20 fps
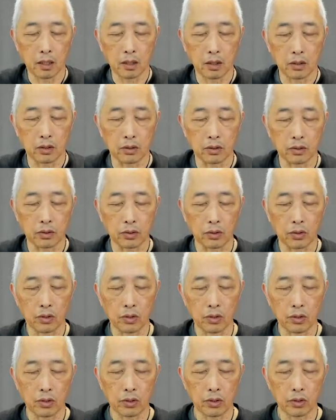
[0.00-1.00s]
The
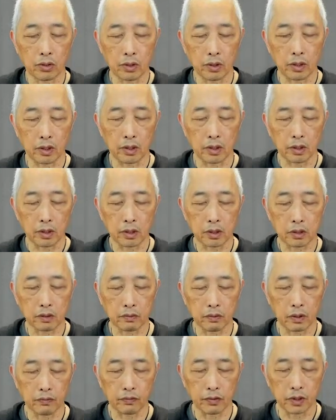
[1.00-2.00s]
third is
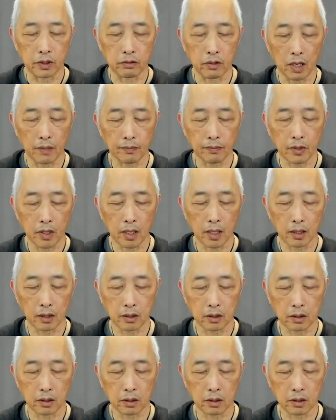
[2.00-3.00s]
when we drop
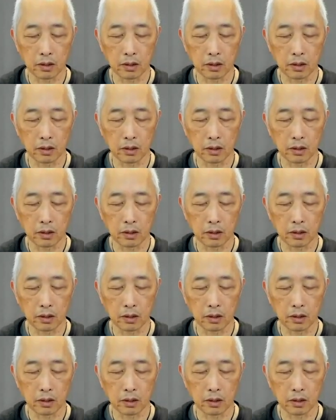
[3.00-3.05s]
down